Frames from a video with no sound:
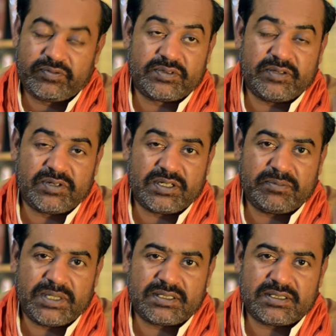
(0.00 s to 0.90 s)
the
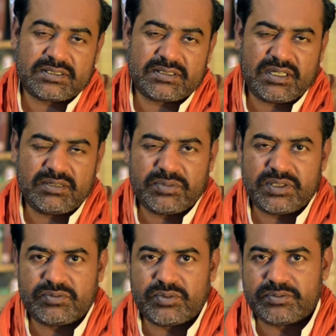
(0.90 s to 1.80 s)
fundamental
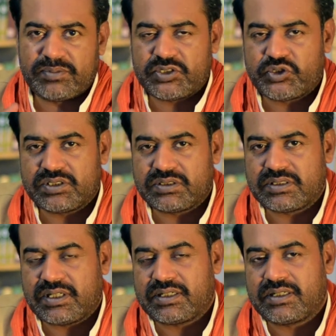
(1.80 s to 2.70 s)
statement, which
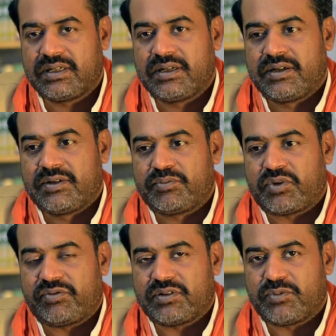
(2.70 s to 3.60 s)
mentions that
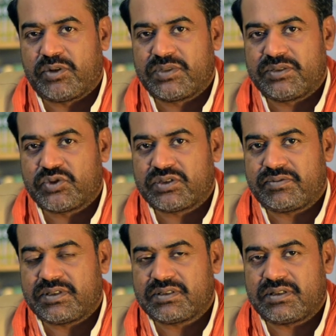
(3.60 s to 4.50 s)
Prophet Muhammad
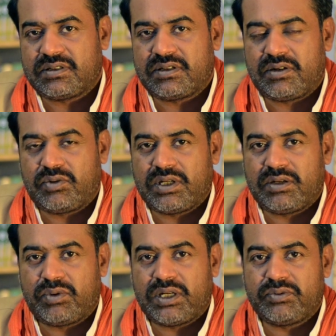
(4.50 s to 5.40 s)
Mustafa sallallahu
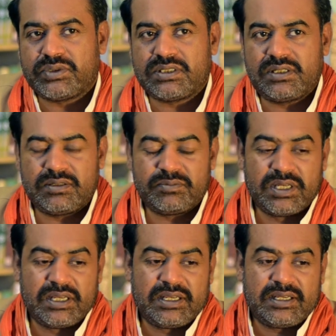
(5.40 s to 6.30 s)
alaihi
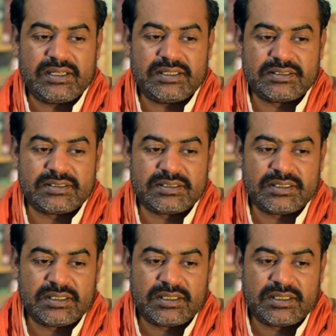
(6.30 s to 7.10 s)
wasallam is